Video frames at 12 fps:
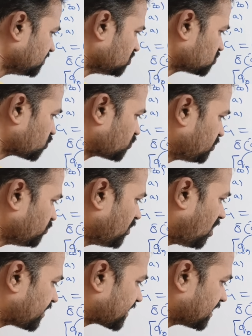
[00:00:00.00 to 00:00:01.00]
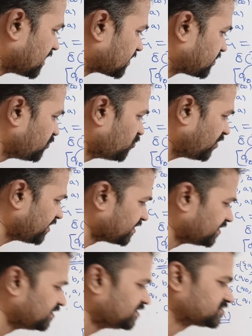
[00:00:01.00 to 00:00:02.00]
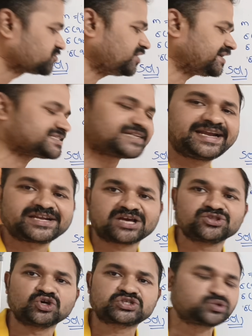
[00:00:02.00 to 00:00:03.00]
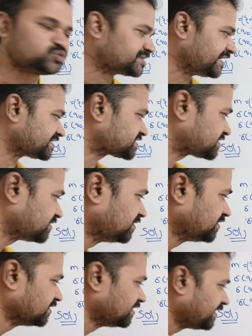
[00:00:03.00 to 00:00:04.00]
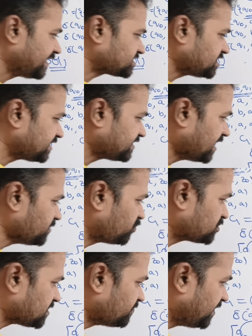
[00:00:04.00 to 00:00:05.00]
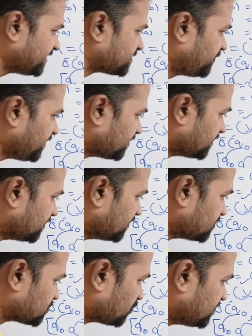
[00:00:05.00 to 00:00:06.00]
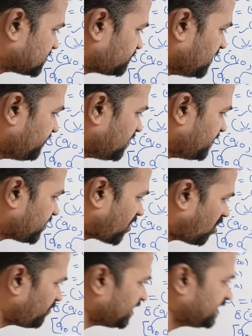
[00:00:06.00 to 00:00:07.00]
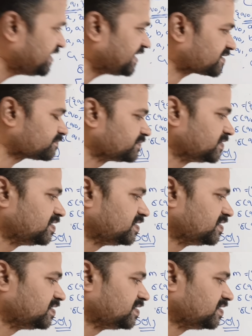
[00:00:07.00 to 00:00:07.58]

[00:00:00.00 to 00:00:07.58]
So Q zero, Q one. So let us write those two states. Next here the input symbol is B. So this B will be copied here.